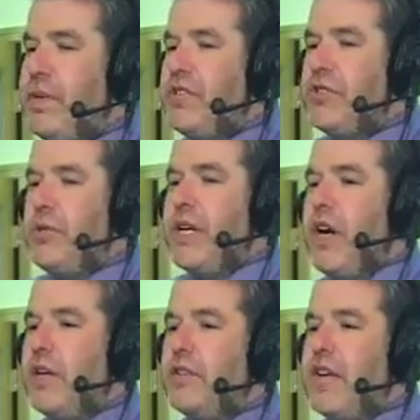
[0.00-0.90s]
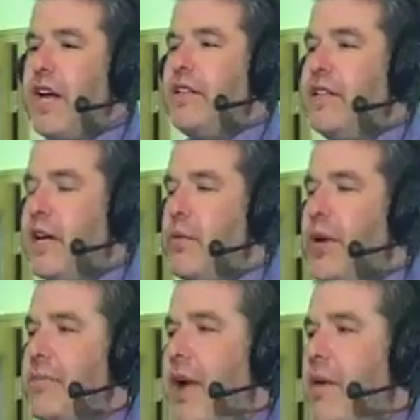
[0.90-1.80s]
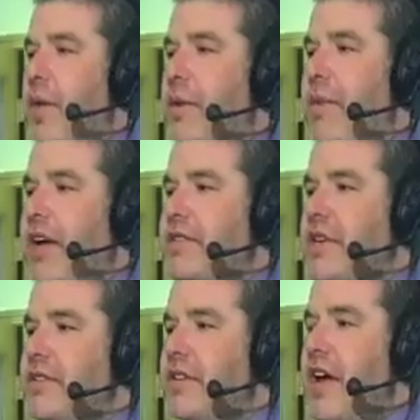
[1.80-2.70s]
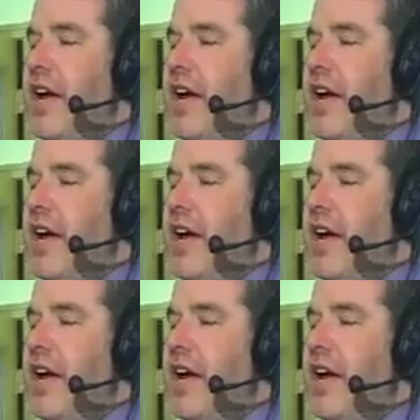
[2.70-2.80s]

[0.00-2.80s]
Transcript: be doing on a day-to-day, week-by-week basis?